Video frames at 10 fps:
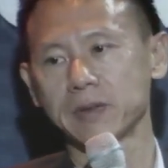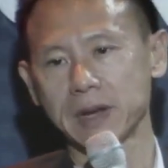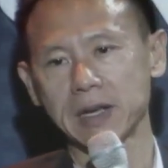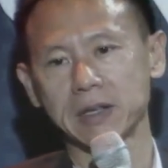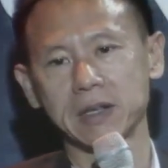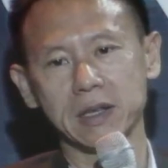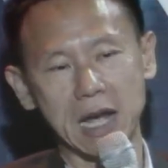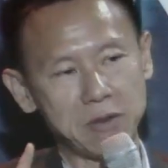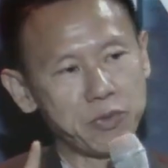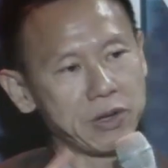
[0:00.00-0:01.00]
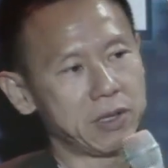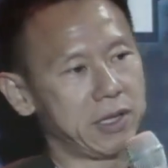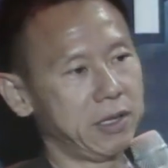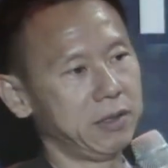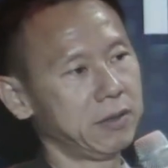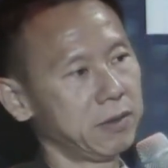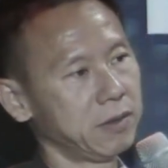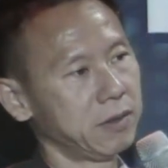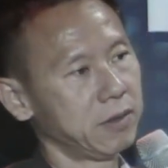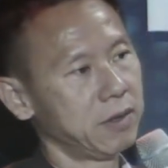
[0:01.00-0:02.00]
right? Unregulated.
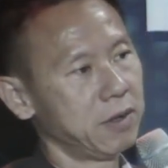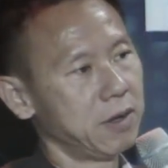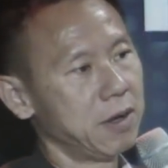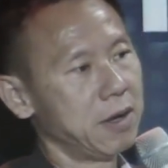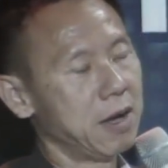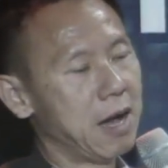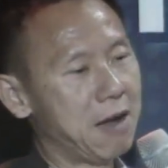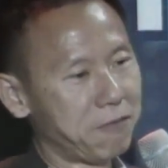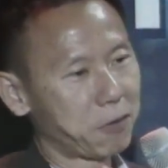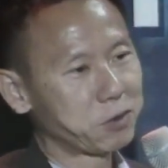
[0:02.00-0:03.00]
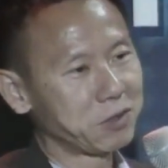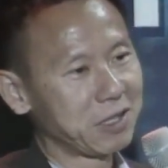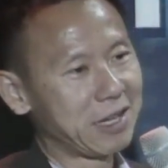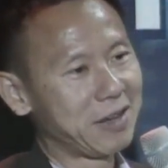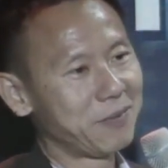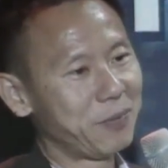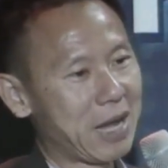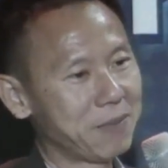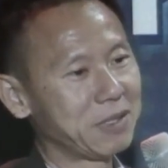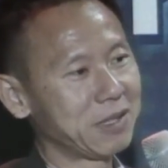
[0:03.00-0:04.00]
Unfortunately,
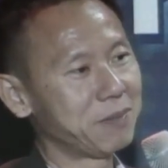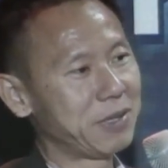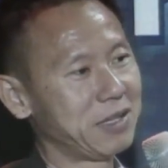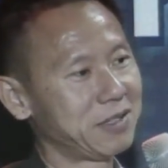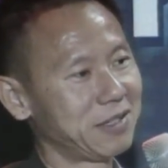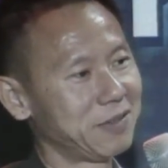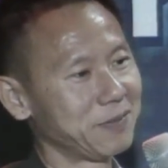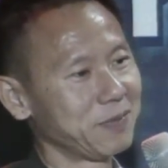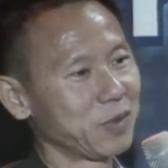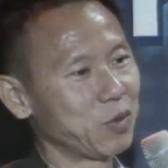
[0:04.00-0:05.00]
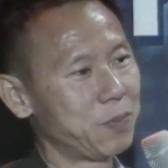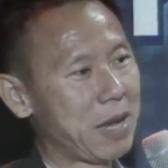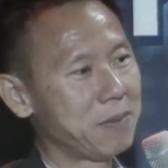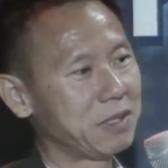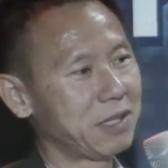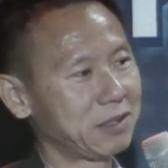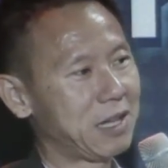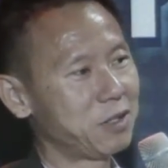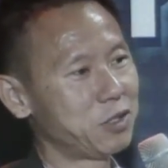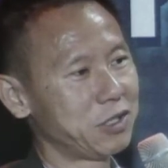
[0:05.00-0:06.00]
payment companies or payment
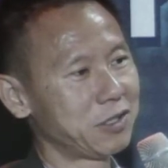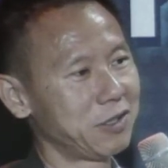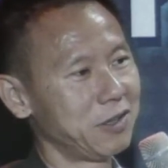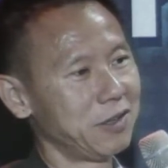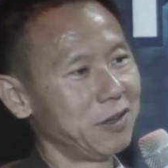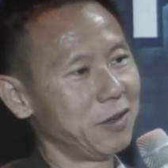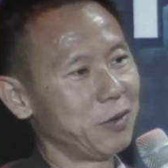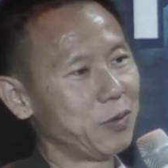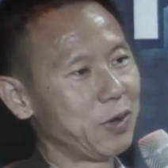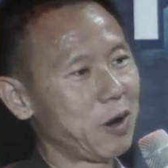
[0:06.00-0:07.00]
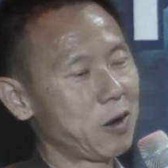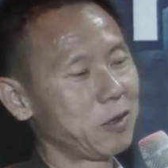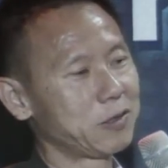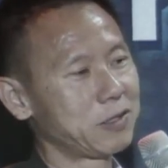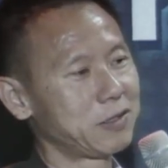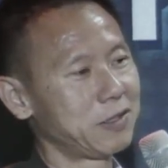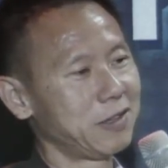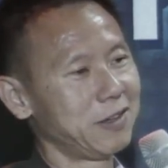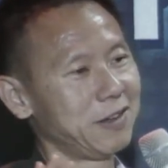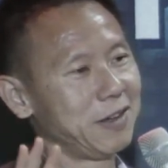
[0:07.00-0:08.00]
technologies, regardless is,
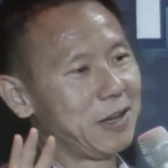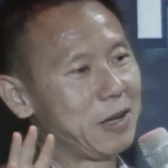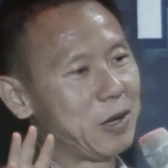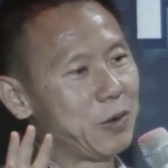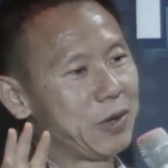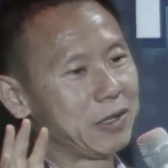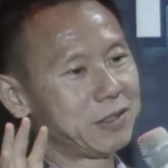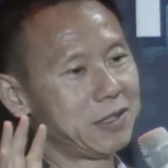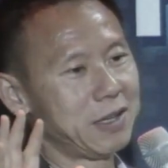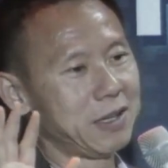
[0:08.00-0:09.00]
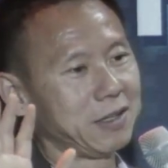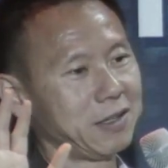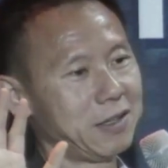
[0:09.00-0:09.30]
it's the